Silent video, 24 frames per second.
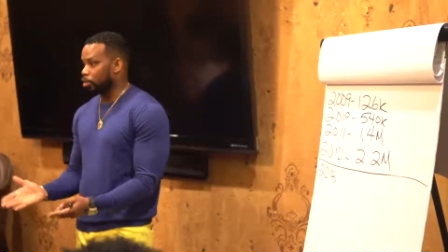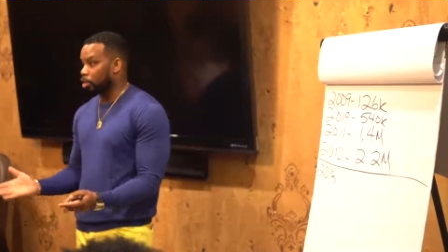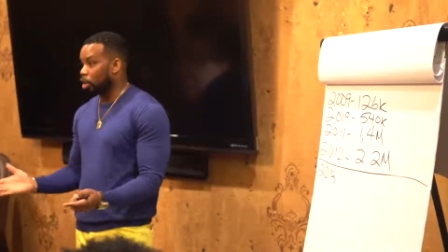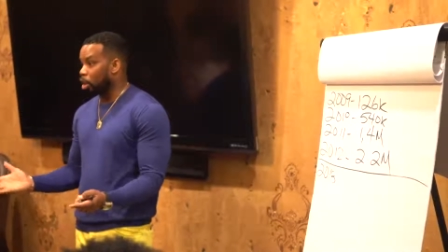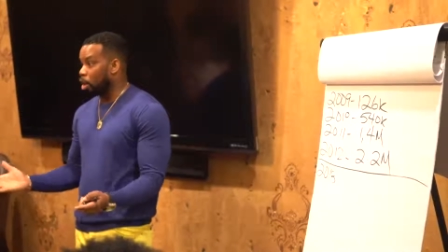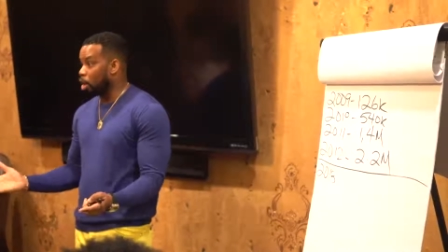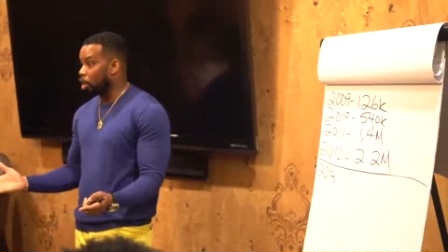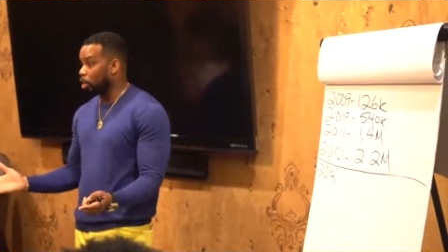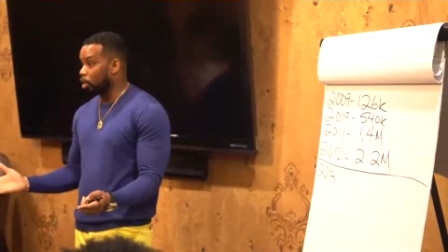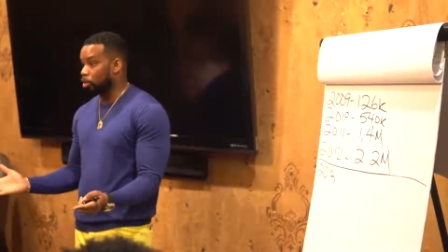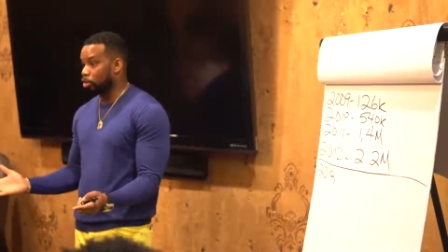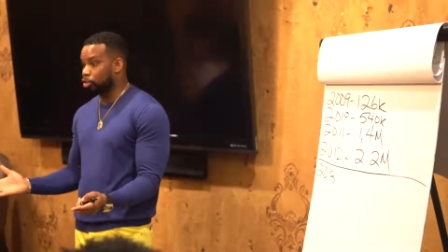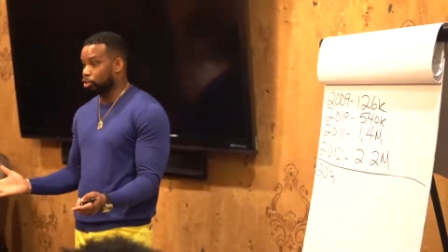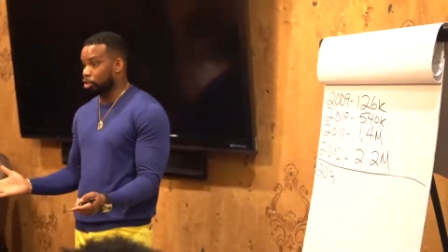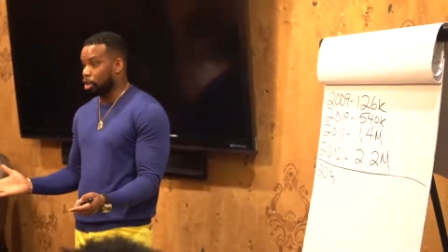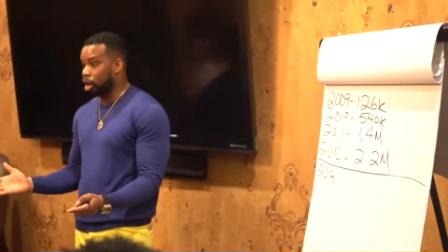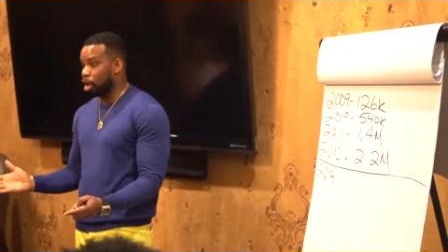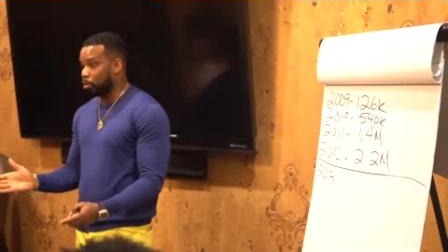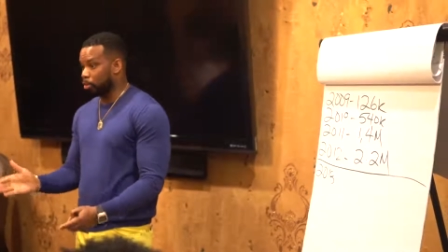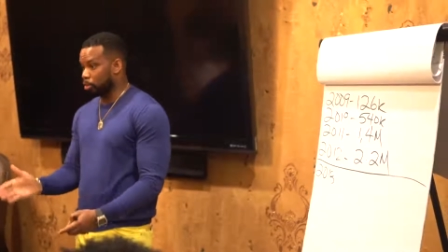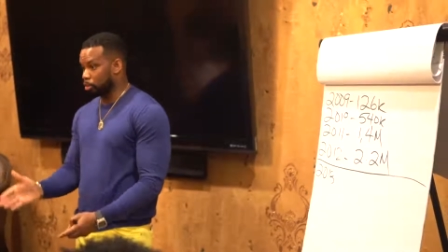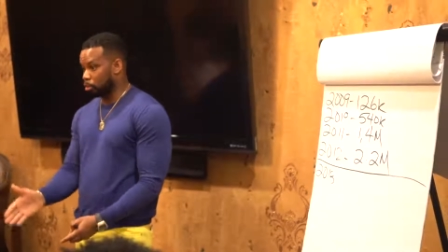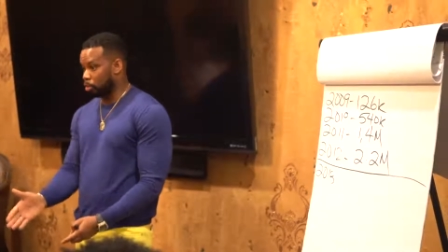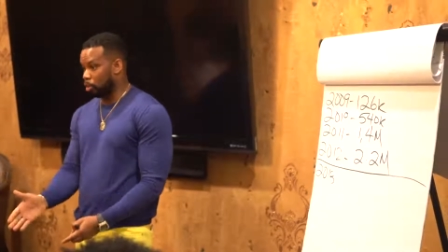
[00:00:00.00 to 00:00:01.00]
So all it
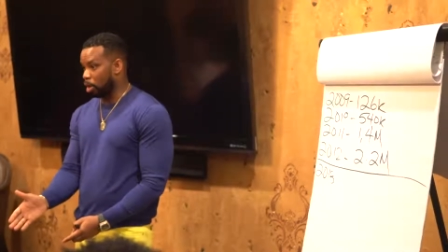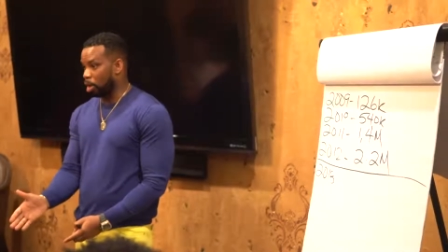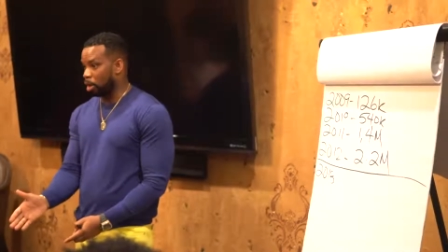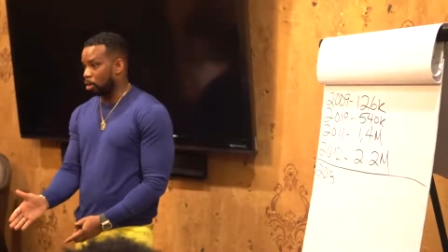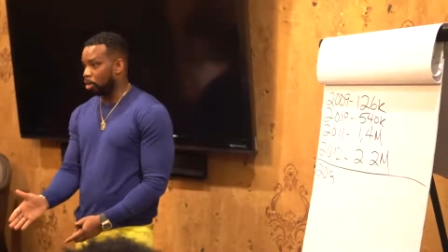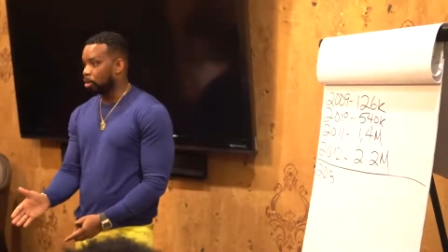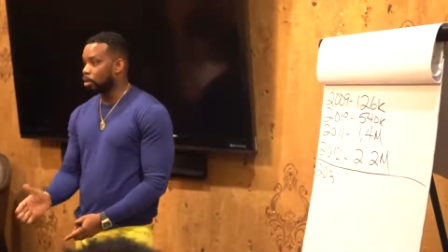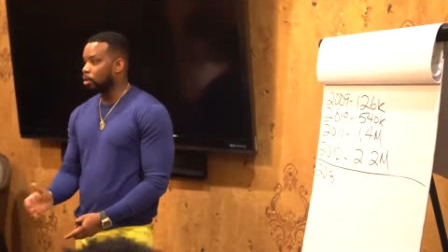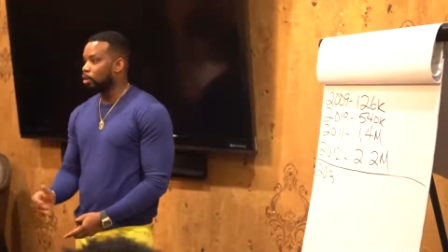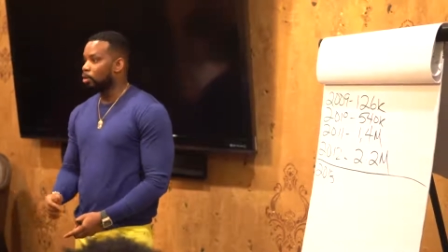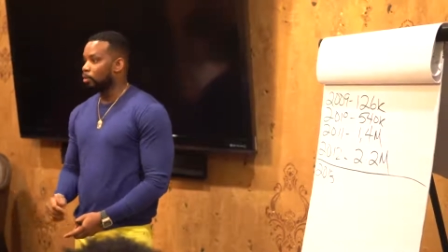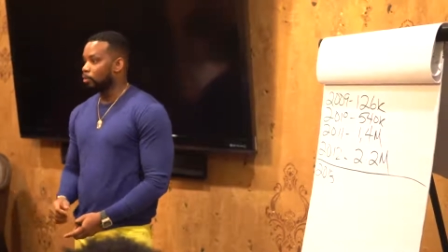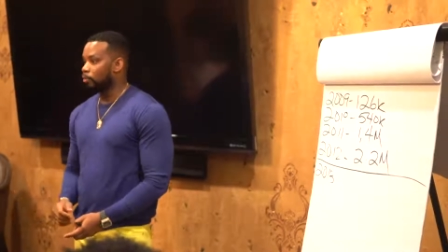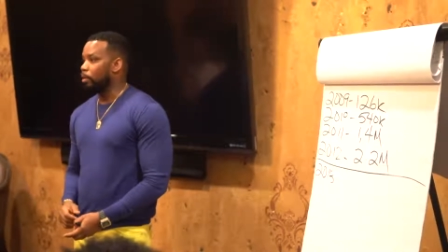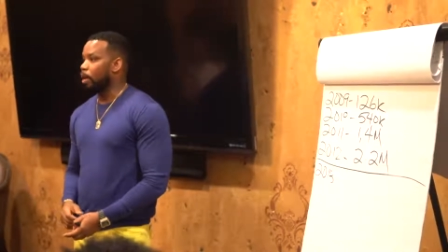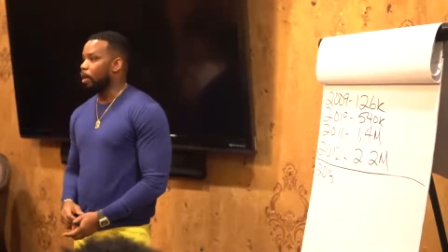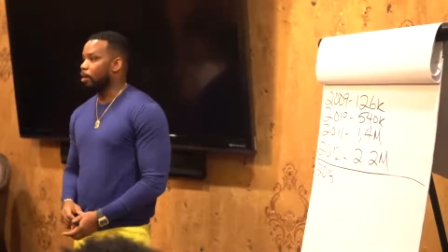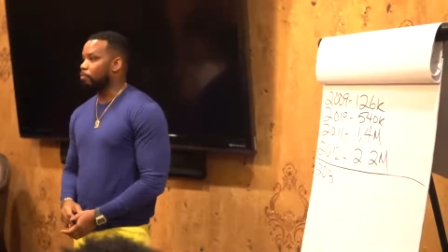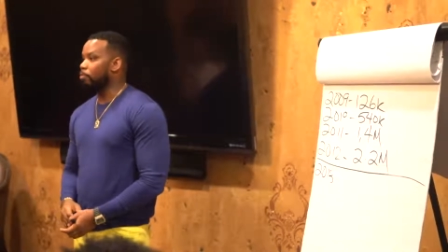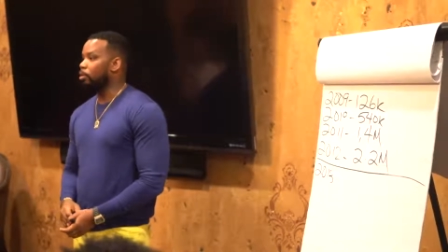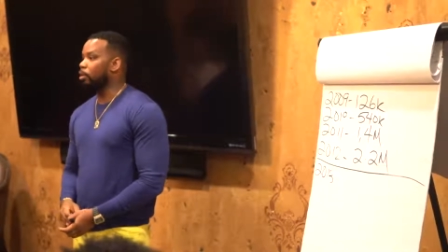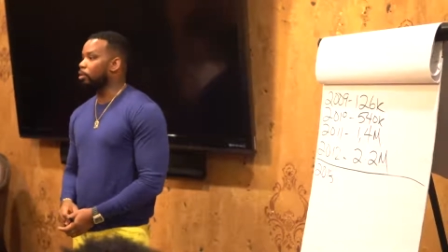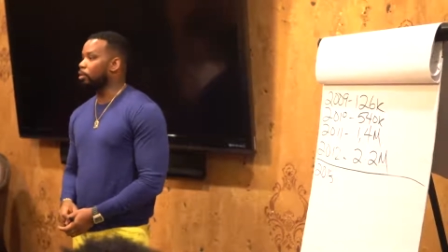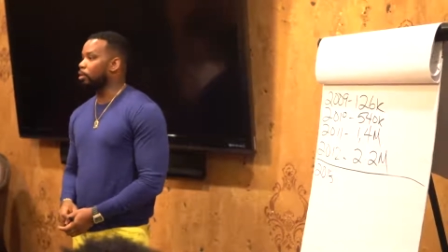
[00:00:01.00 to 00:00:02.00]
saw was what?
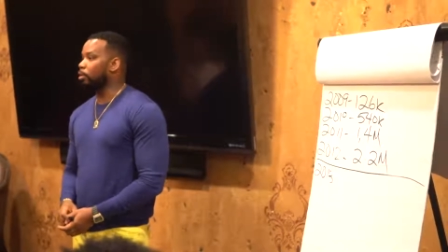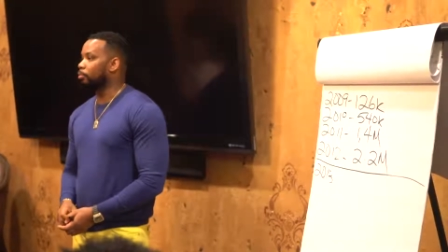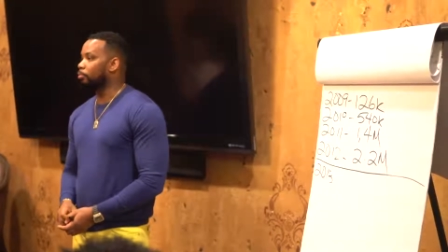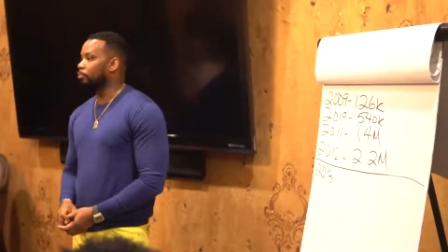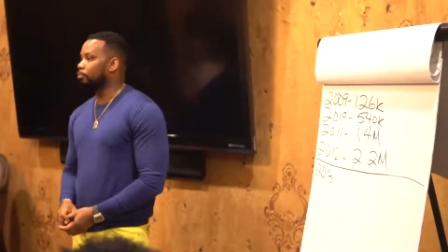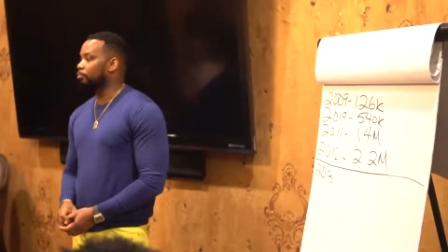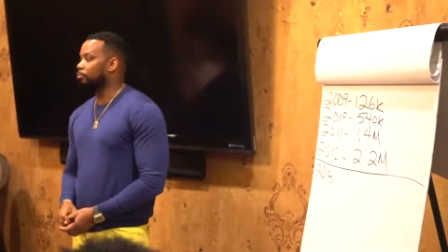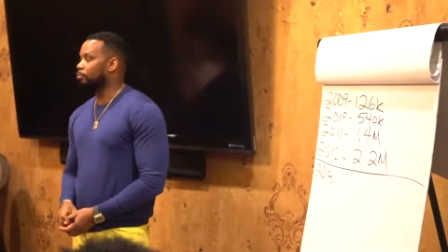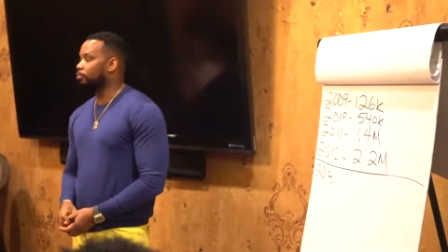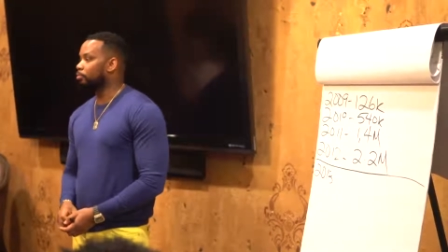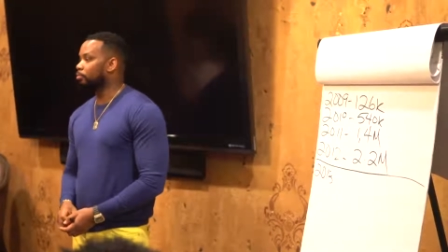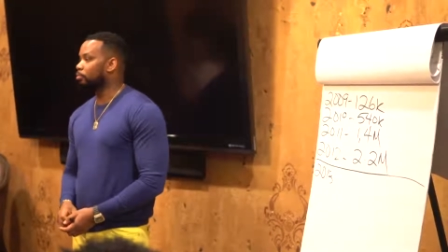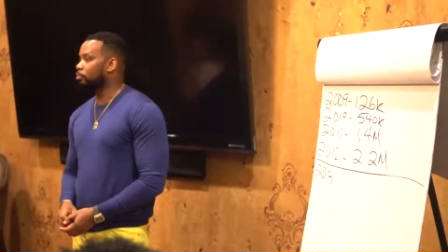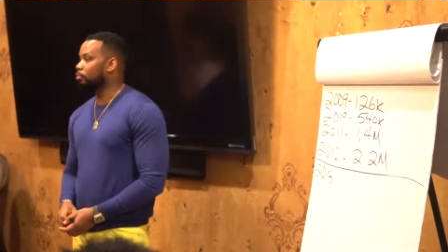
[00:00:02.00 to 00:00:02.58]
$5 million.